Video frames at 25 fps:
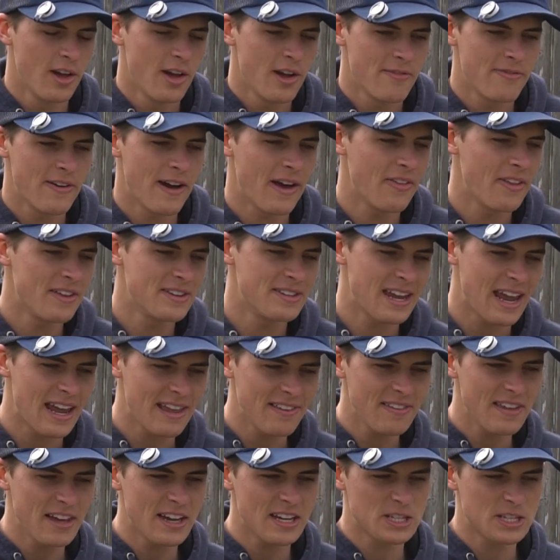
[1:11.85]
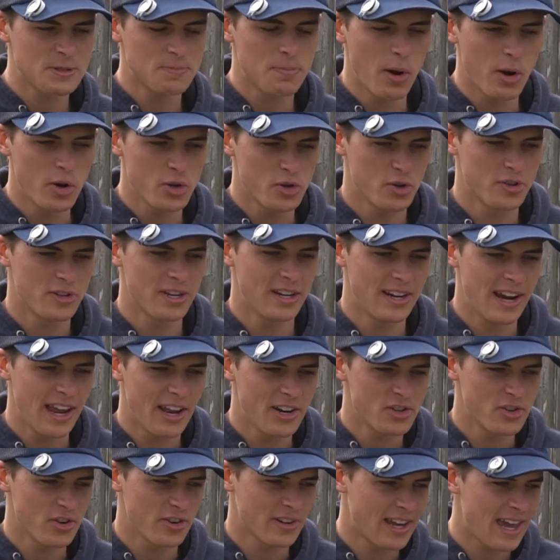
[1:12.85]
found that daily exposure to
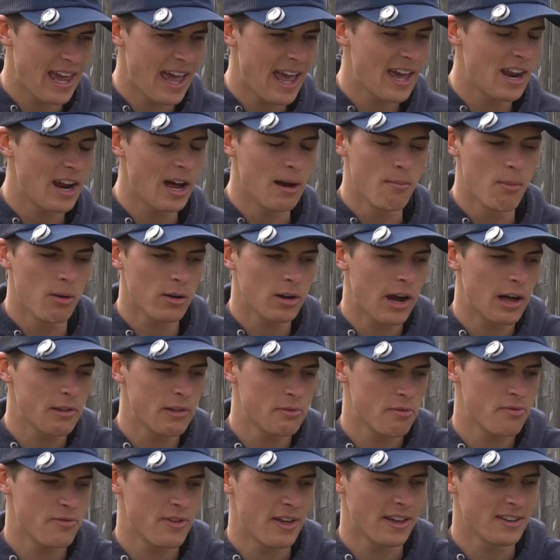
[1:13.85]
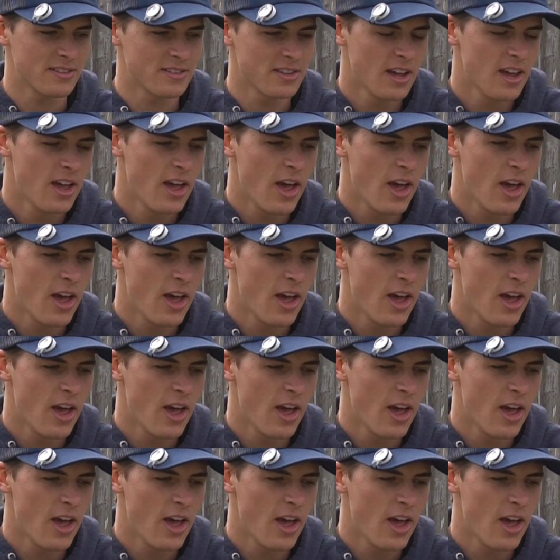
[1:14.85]
nature can, among other things,